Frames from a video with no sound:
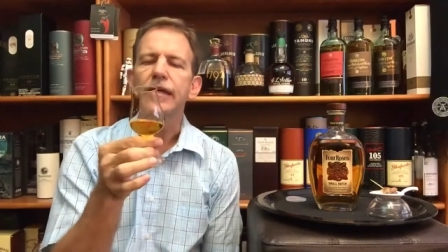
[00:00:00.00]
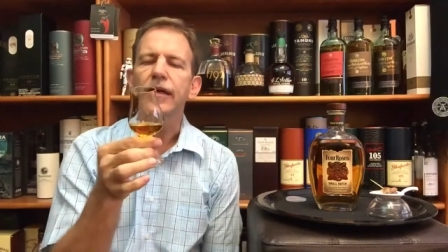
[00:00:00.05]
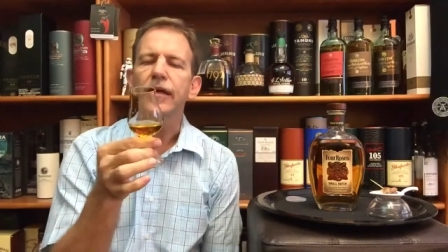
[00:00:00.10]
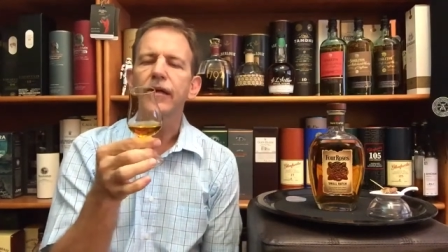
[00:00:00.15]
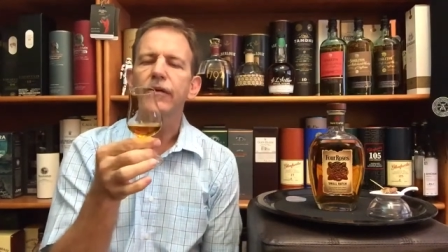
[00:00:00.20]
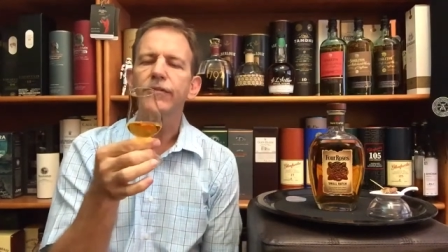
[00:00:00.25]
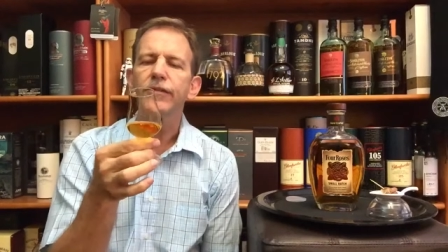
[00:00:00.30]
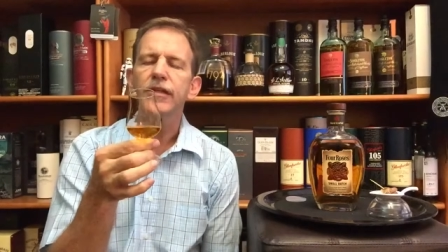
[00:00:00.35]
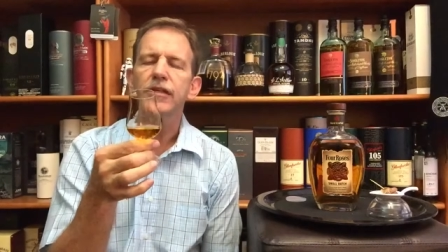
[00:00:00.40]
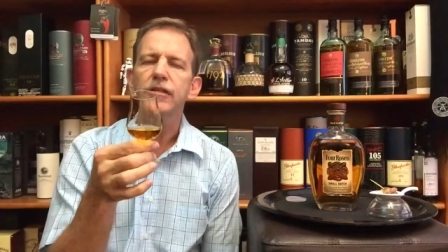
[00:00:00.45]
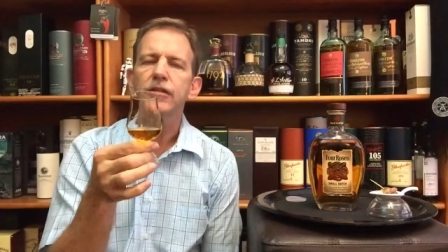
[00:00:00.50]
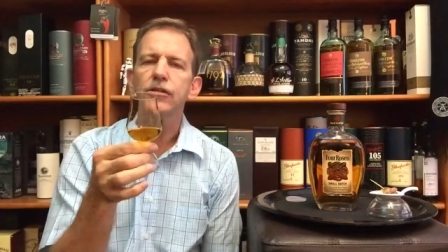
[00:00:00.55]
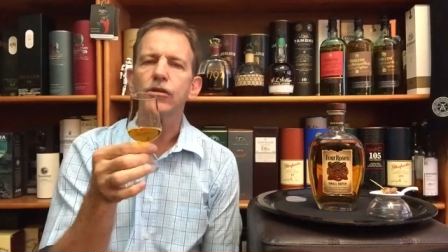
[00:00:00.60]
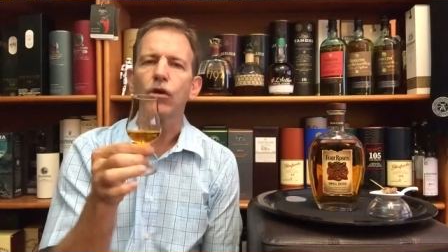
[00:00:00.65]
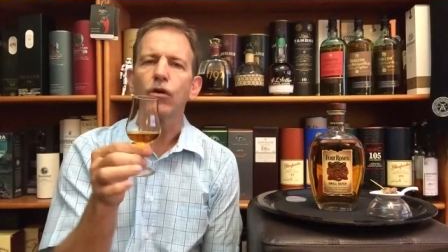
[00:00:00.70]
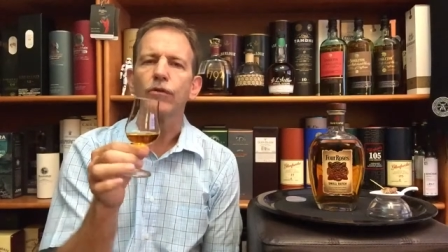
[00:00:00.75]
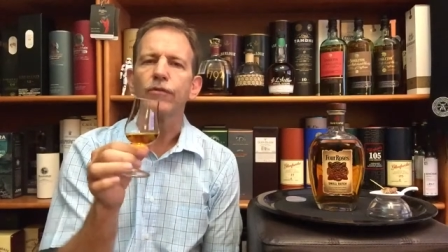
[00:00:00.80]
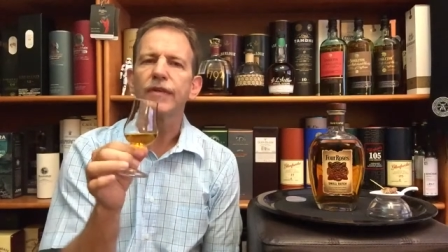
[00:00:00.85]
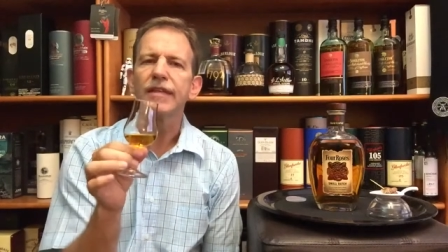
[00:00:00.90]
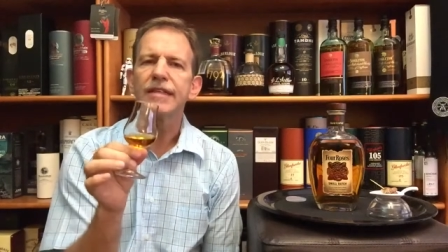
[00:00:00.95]
None of the
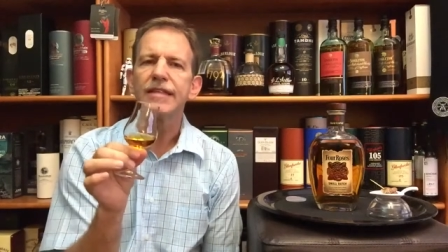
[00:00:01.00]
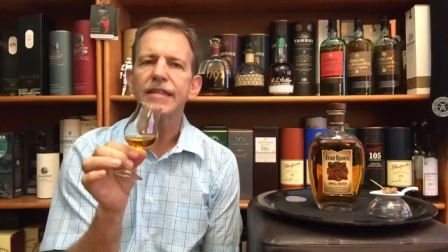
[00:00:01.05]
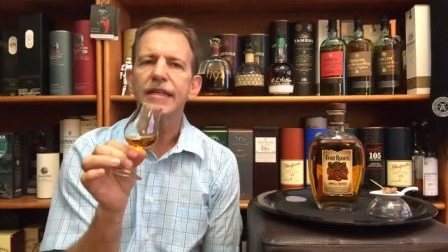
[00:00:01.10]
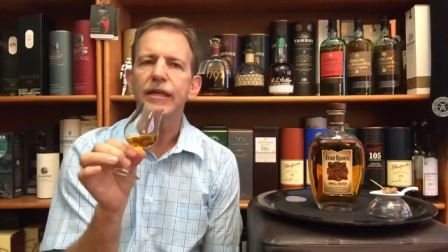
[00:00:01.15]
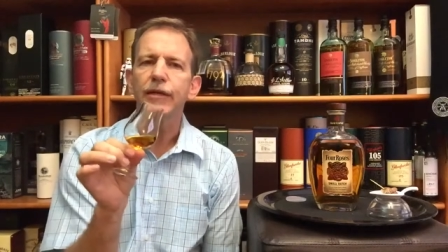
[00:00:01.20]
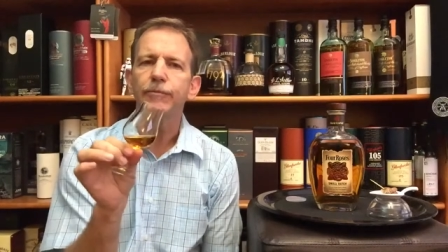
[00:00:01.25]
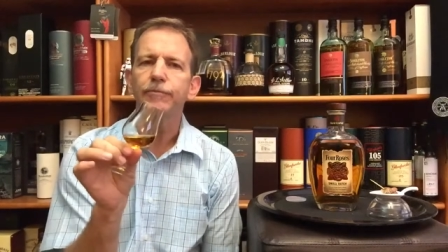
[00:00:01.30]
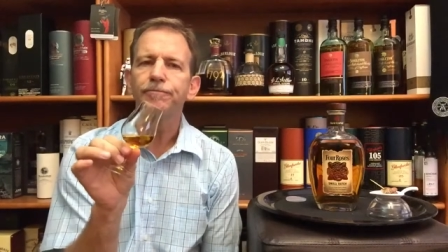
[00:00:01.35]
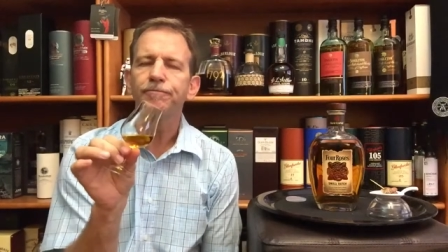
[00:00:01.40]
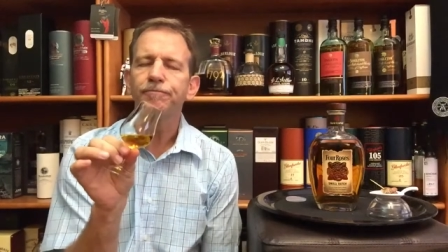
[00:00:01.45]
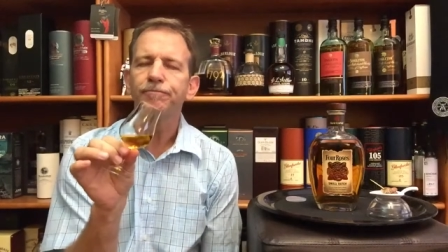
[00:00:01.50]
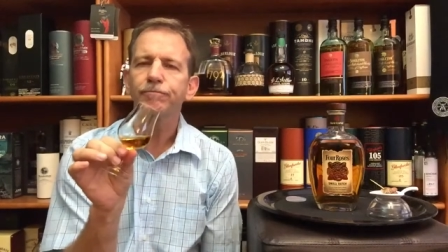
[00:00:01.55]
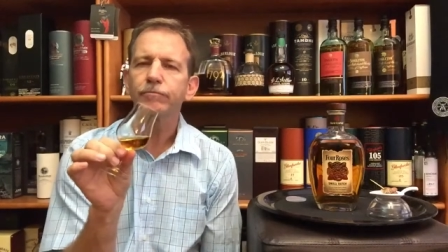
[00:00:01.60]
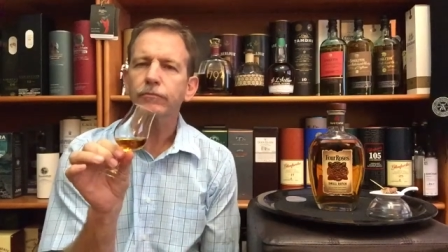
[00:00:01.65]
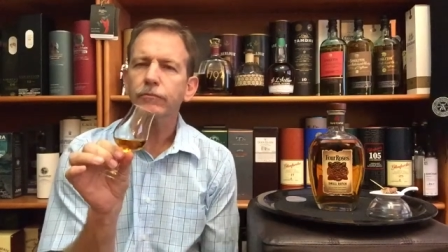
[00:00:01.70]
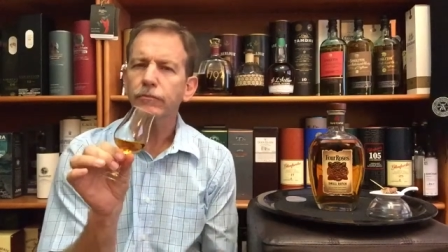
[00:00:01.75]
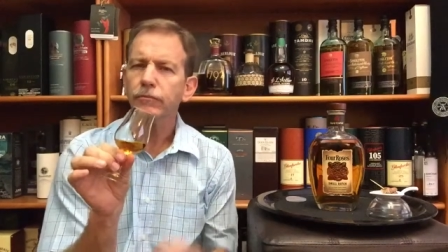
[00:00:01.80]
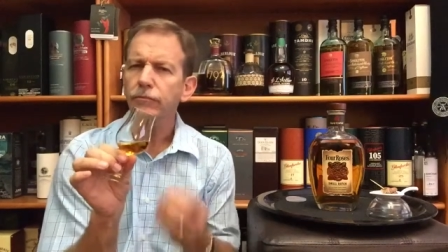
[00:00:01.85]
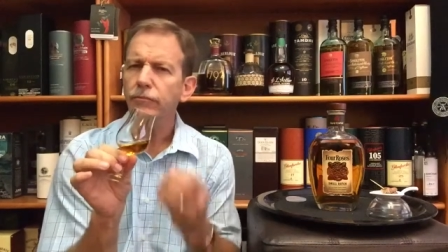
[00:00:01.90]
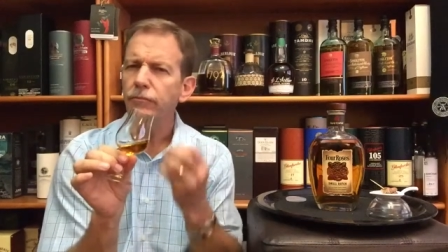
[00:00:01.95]
solventy
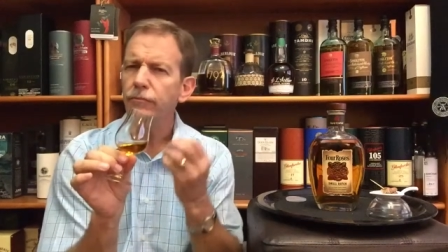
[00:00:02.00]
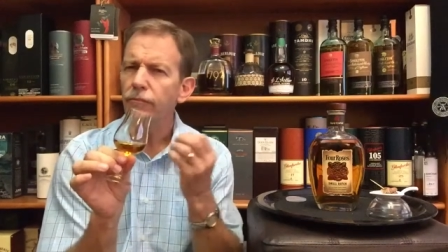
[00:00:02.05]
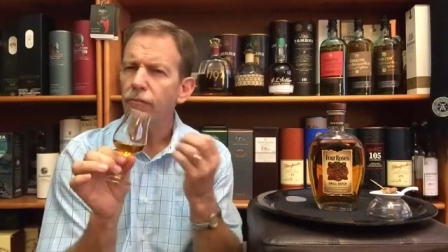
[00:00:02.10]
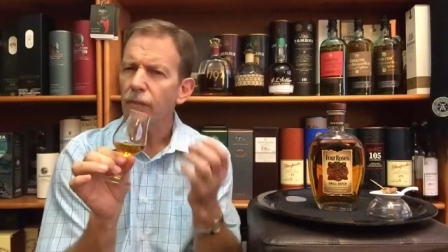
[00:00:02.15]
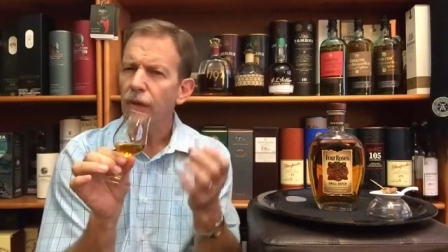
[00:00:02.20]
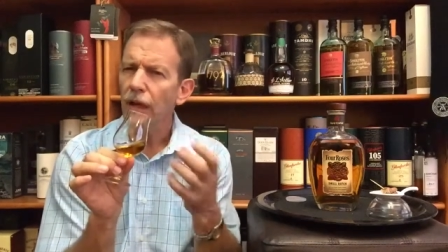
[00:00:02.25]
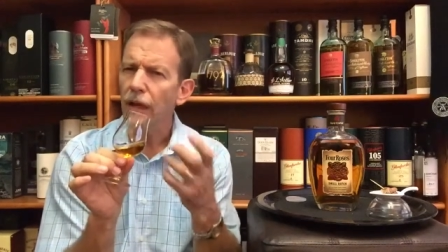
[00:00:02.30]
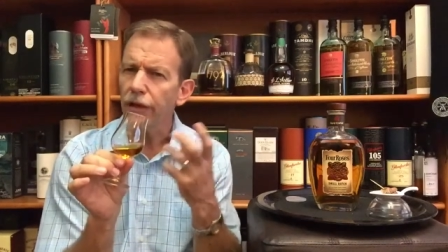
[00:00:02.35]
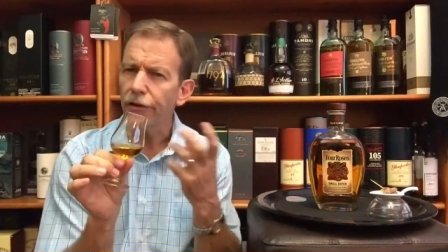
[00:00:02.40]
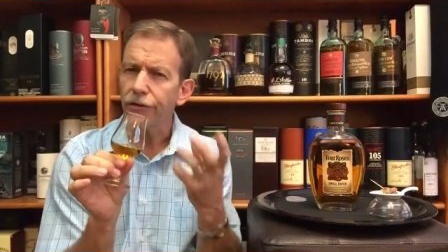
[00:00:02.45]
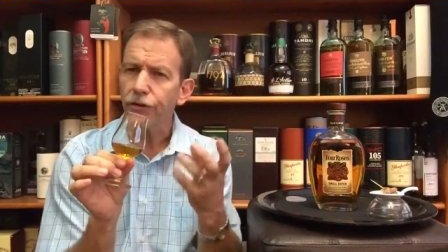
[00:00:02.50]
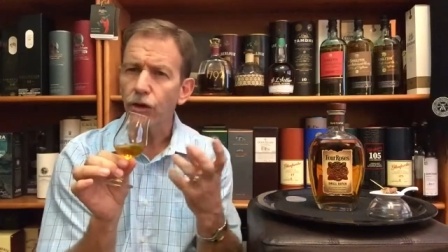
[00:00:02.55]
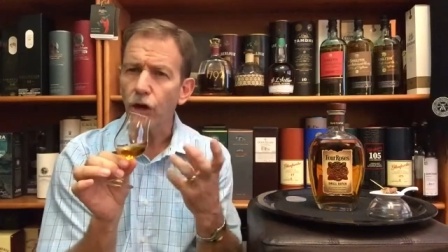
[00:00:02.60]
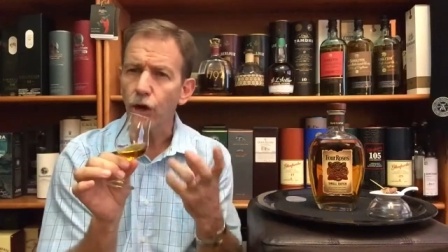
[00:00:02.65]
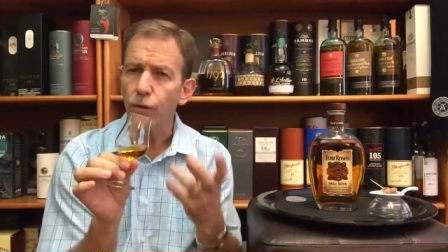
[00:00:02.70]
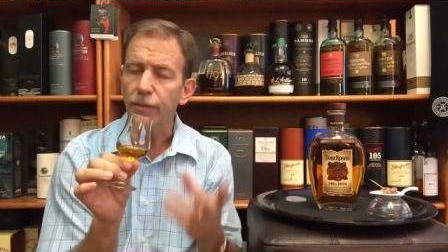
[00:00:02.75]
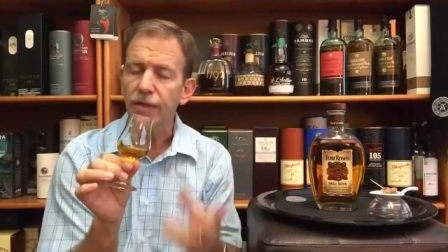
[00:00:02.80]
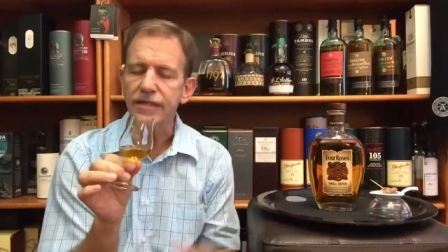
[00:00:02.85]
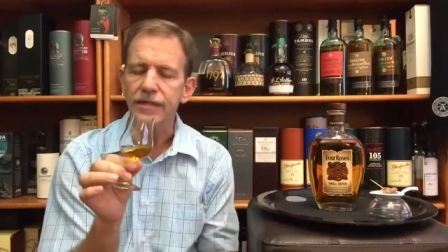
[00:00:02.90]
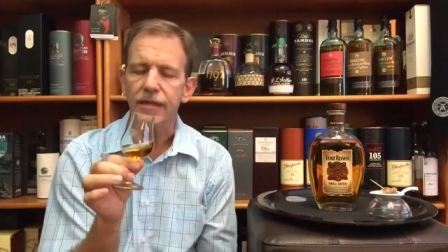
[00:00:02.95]

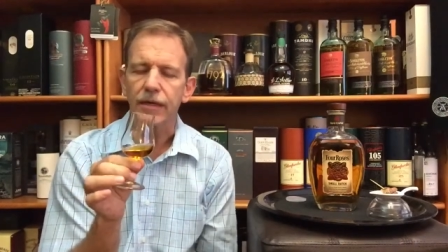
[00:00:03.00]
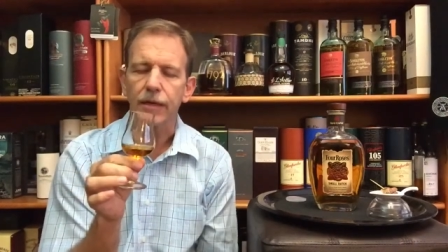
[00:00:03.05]
aromas